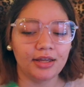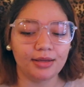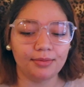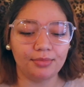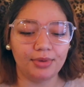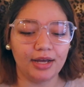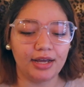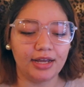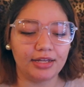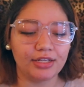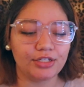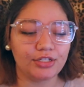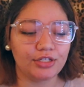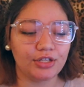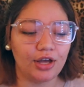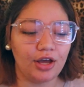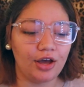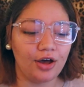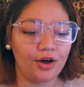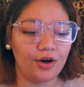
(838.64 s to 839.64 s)
but
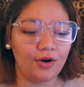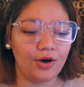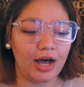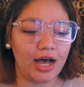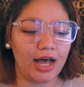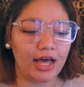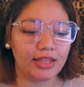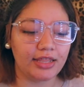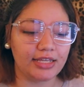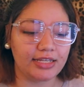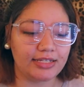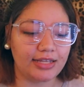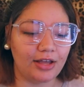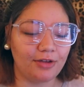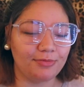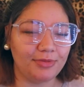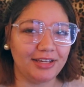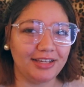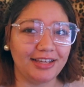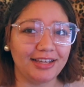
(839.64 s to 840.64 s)
so this
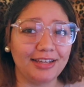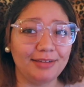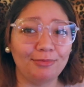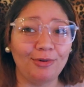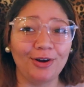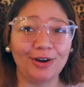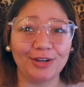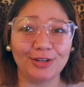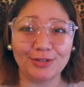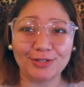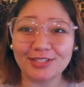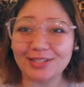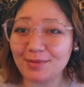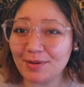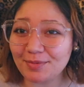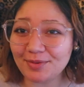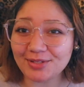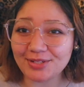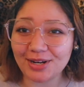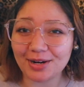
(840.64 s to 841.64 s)
helped me get more used to
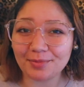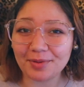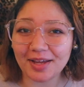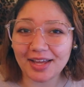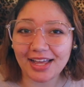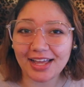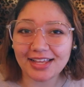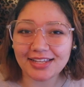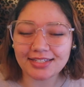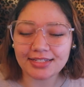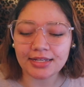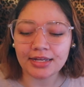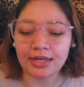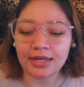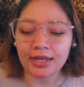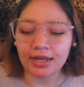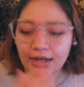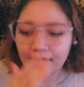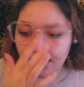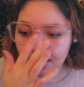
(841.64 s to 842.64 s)
maple syrup, I guess.
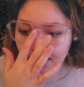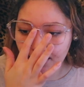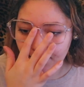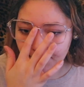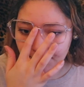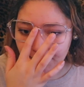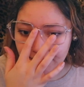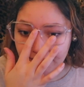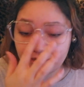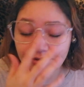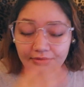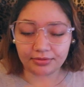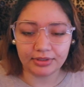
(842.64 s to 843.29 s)
I didn't